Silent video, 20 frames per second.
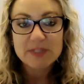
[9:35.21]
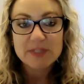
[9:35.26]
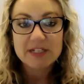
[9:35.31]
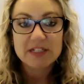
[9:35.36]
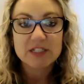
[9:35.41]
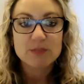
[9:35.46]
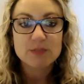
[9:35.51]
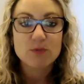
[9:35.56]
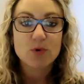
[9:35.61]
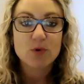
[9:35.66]
and
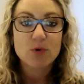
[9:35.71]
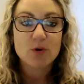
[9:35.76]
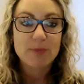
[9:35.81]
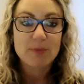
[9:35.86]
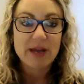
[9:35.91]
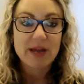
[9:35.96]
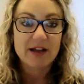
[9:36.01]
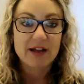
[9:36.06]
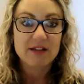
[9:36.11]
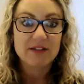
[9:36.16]
it's more
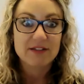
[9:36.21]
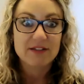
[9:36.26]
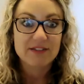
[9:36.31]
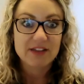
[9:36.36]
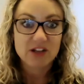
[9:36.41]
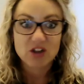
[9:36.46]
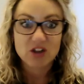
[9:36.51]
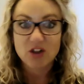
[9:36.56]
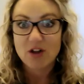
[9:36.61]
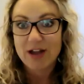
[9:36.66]
about
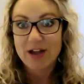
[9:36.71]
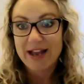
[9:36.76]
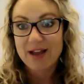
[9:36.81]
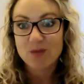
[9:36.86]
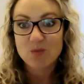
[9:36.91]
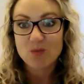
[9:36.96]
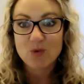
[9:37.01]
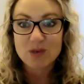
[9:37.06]
the client,